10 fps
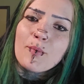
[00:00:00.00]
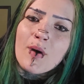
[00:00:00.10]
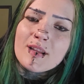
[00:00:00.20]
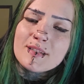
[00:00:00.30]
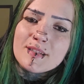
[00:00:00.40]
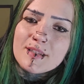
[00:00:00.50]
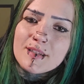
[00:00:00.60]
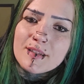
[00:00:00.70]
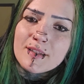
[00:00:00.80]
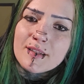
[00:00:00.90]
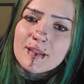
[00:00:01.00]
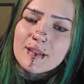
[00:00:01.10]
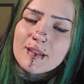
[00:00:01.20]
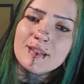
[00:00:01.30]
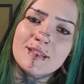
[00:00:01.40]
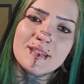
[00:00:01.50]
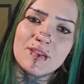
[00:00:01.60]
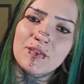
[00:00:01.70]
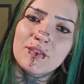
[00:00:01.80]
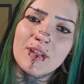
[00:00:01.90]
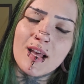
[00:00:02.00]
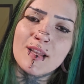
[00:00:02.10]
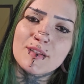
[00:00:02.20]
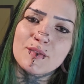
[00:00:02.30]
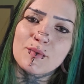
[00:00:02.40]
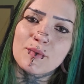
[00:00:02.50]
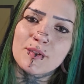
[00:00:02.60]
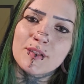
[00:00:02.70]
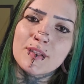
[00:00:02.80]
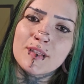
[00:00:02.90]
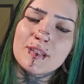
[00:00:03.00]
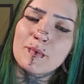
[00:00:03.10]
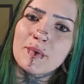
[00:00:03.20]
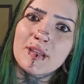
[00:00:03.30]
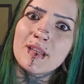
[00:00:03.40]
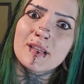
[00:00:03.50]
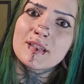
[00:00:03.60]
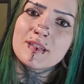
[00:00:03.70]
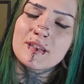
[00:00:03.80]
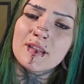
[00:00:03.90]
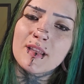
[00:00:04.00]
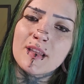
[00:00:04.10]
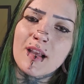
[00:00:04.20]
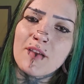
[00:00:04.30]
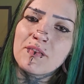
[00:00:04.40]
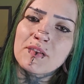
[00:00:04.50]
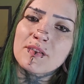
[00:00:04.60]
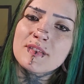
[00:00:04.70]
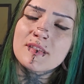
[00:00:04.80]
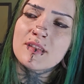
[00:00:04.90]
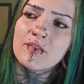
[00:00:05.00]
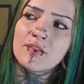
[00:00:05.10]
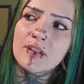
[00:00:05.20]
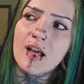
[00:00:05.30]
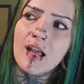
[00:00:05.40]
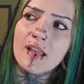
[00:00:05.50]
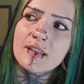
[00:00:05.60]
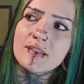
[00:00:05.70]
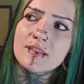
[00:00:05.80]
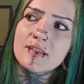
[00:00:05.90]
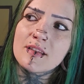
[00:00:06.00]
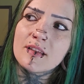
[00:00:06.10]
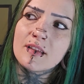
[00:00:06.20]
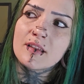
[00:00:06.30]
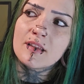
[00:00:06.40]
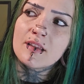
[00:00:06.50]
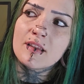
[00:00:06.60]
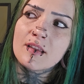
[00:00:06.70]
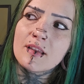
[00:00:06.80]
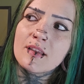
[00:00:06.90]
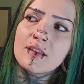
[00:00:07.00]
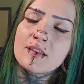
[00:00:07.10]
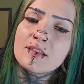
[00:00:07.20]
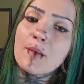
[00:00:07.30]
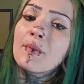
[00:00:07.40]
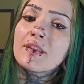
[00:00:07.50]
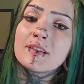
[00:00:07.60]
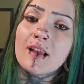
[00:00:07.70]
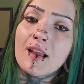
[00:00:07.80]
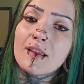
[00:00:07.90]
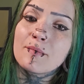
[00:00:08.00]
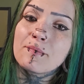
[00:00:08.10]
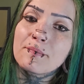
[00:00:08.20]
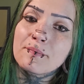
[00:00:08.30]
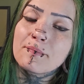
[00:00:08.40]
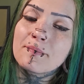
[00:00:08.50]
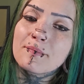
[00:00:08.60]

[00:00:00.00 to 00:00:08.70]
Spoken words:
what does civilized really depict? Like, I feel civilized some of the time.